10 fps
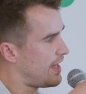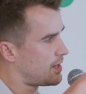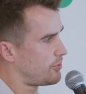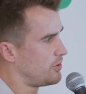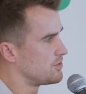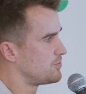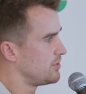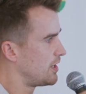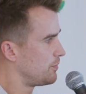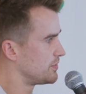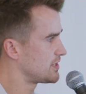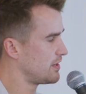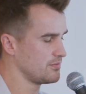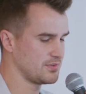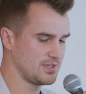that approach really helped us
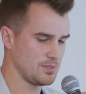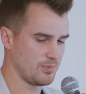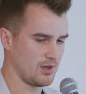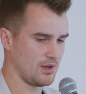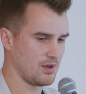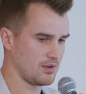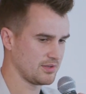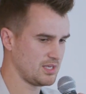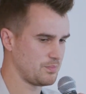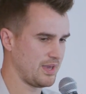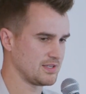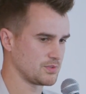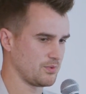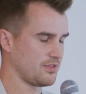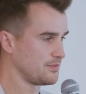kind of keep
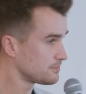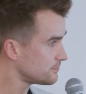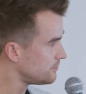pace with